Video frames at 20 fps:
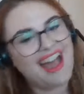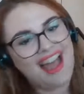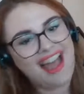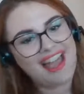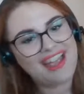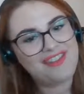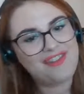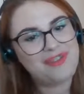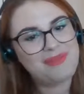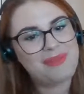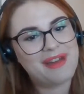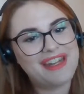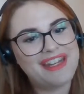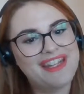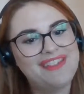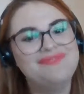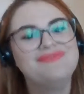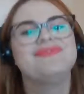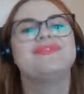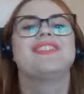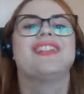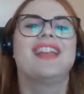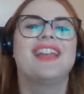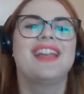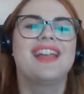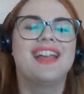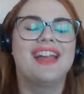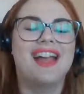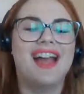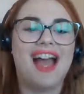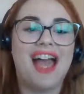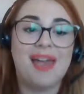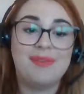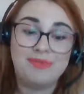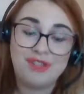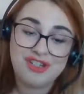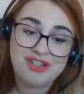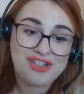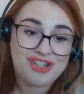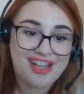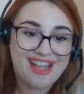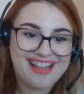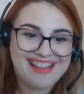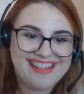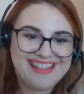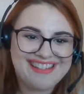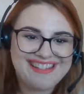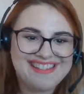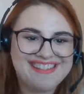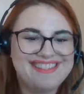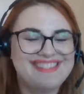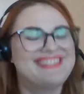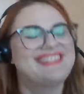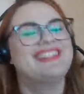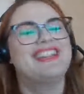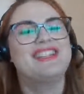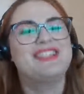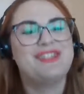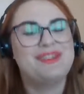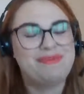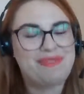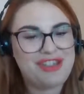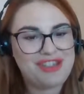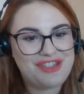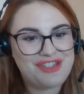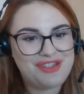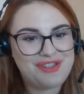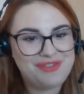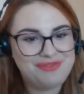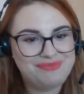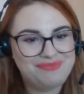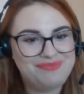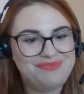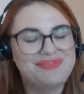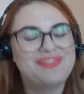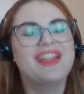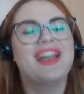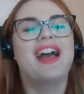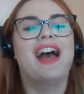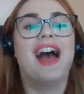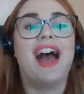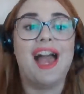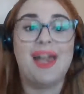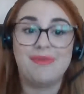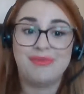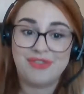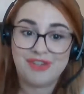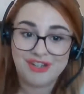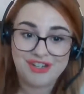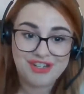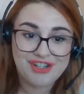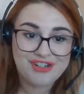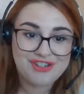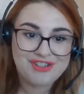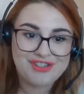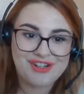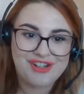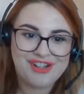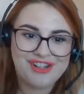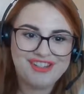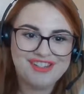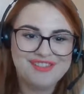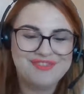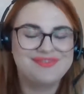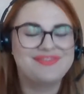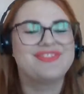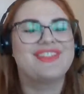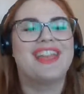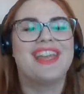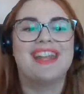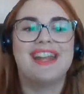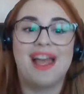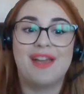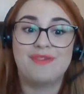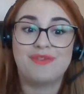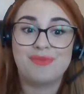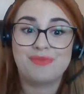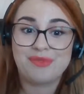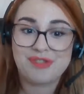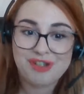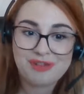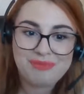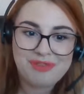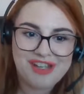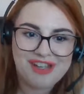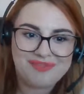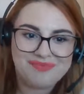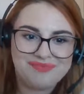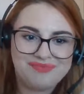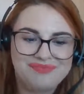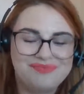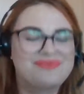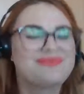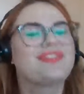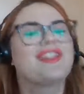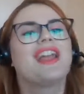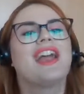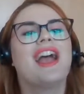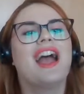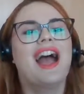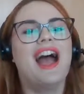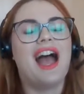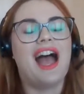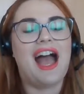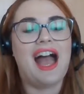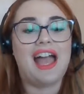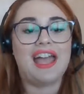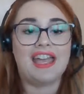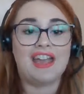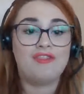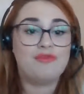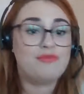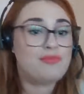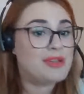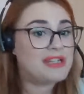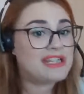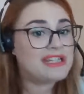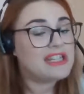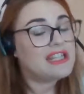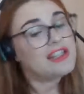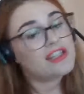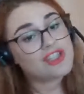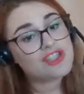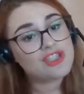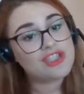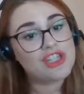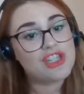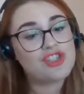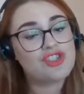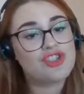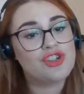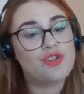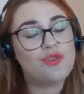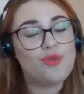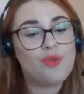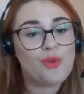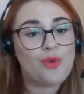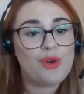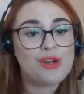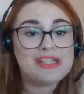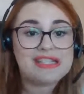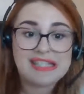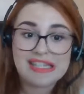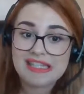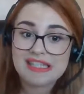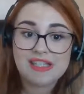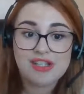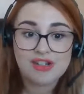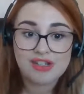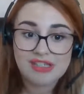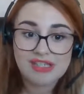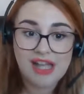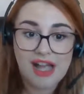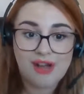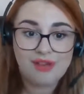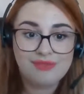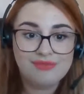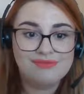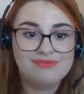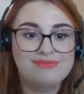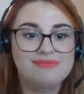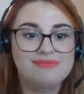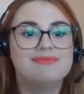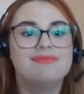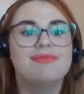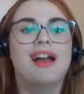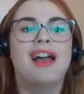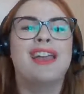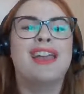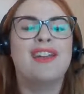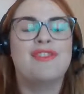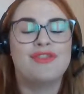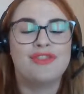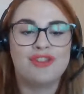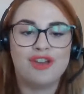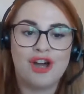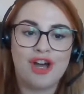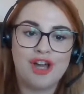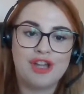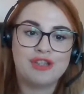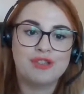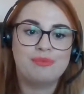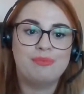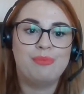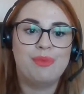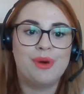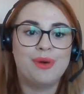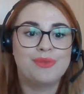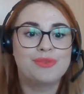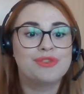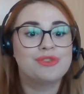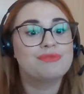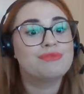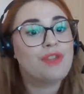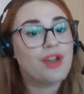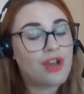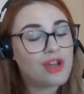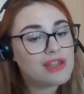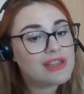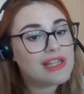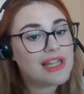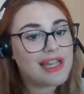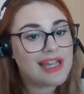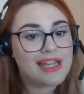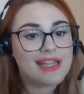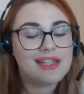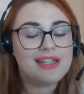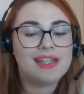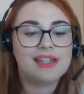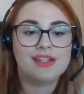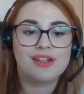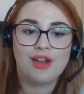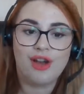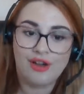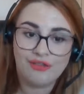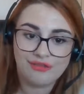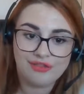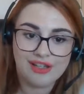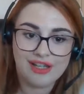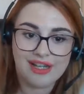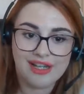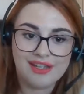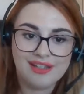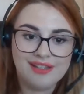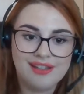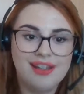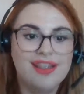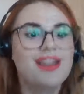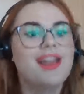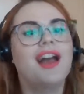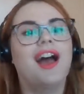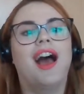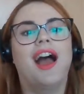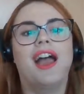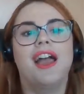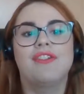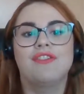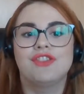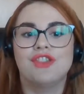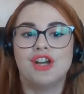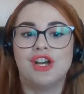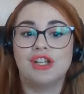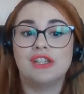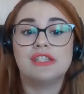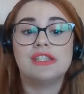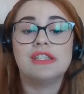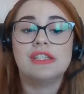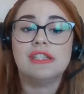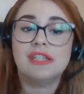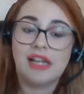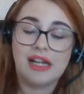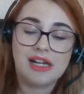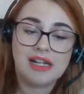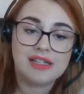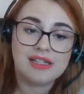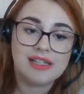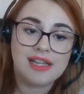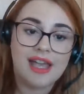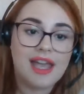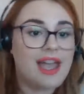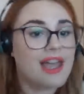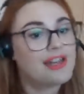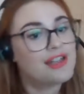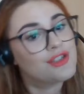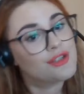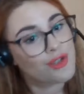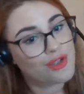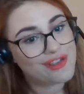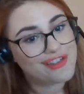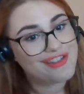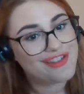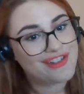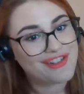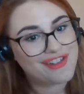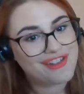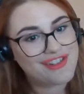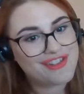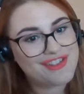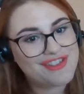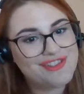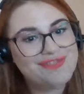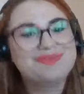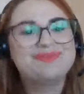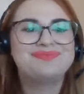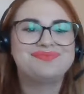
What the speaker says: Hi, everybody. I'm teacher Helen. Nice to meet you. I'm 30 years old and I'm from Serbia. I have been an English teacher for 6 years now. I have taught both online and offline. I have taught young and adult learners.